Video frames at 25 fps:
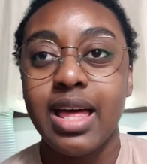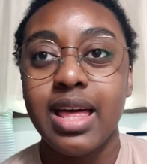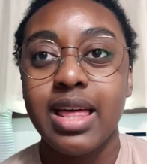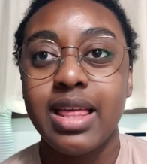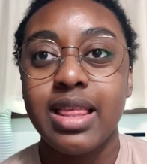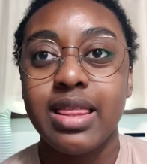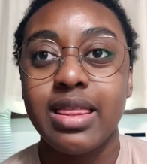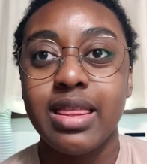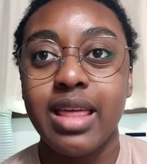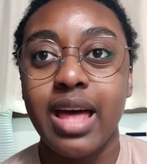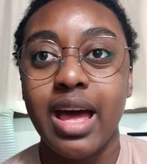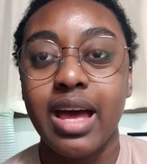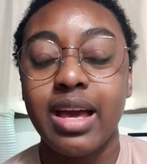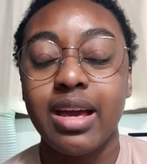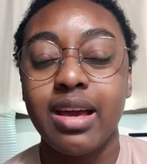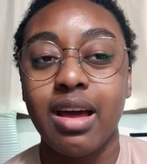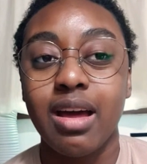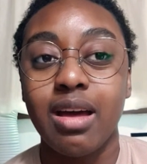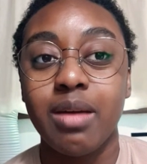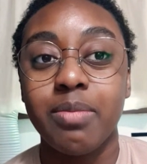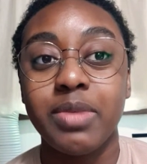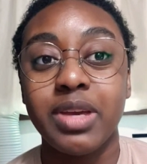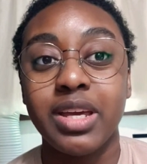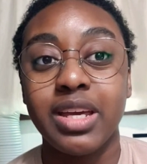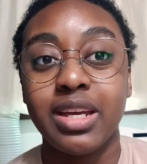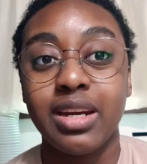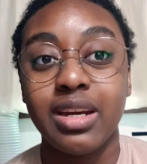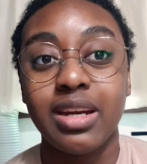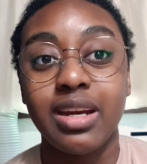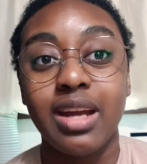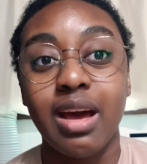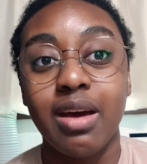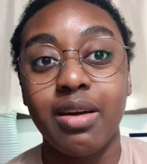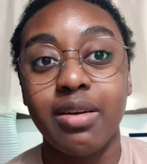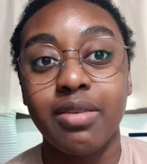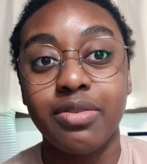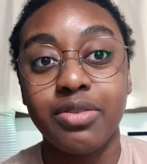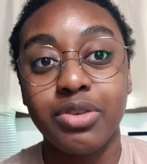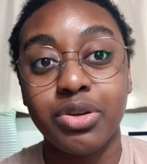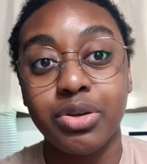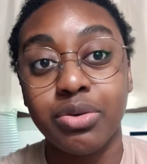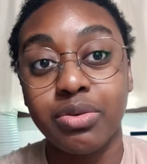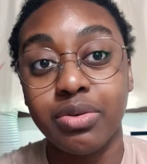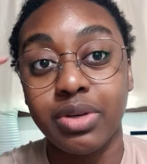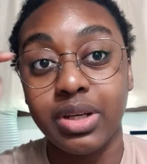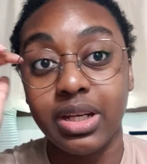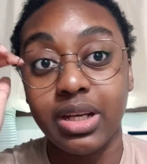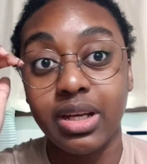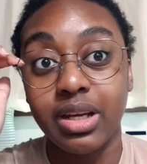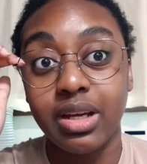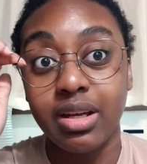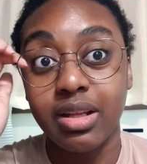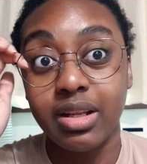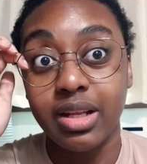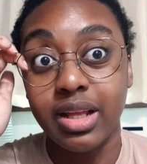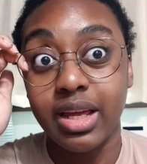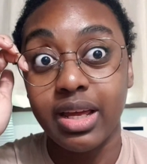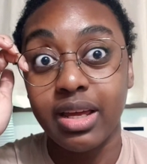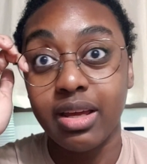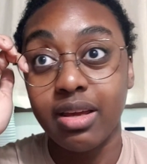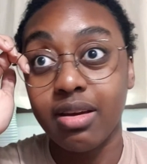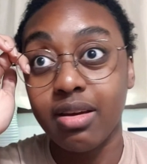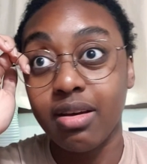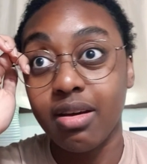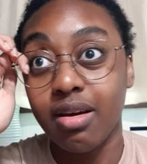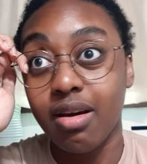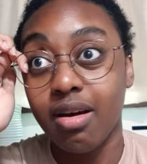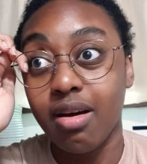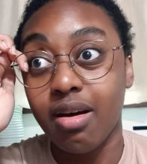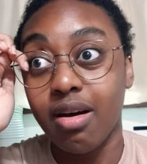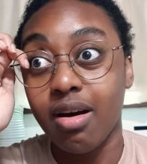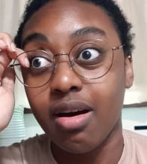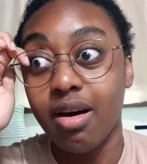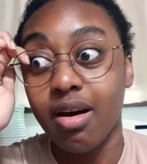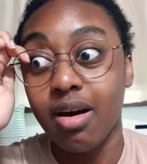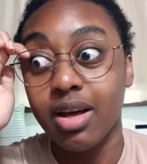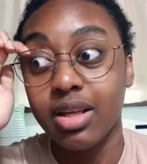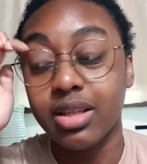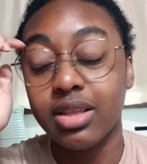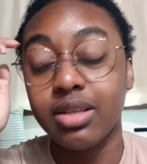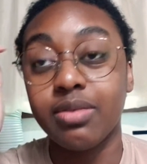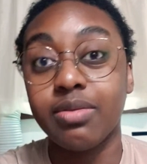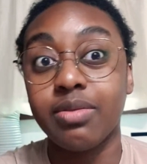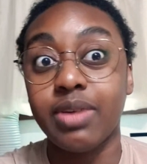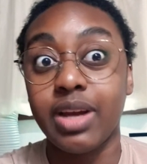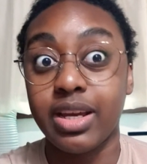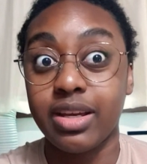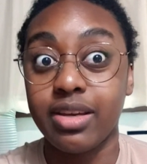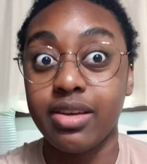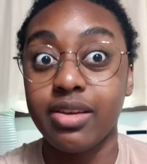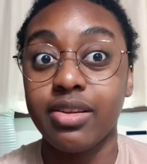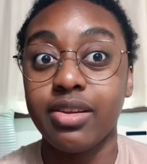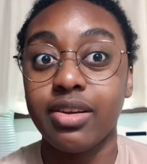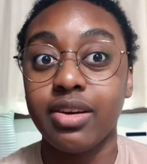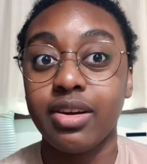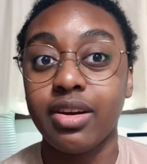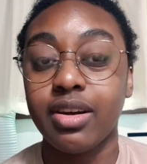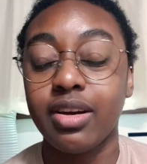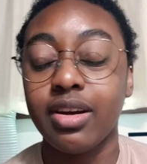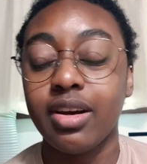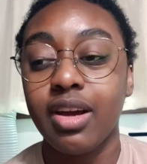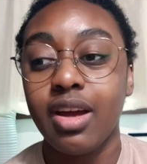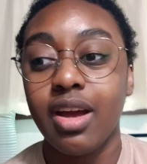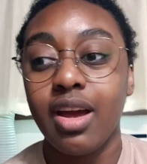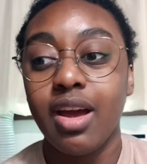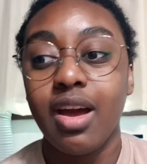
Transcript: that come in and out of Korea like on the regular,